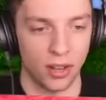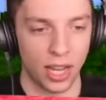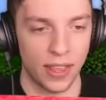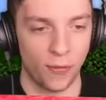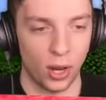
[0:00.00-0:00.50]

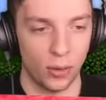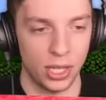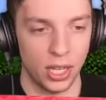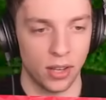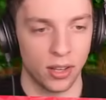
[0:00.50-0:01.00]
Okay, they're Look,
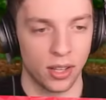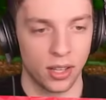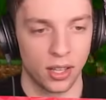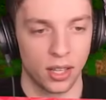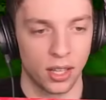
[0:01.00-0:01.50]
following you. I'm not you.
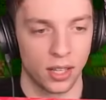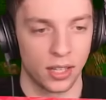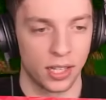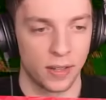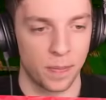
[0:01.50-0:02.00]
even
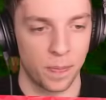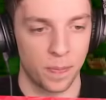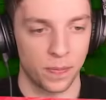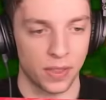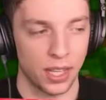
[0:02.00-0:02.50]
walking, Josh. I'm
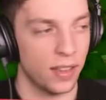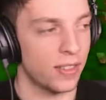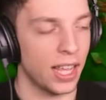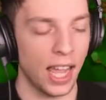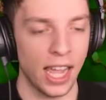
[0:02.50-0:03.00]
not even
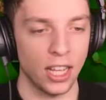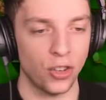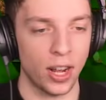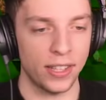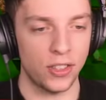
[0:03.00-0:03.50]
walking. They're getting guys,
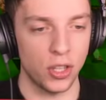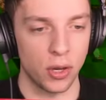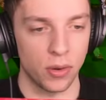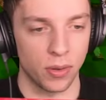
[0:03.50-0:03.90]
attracted to you.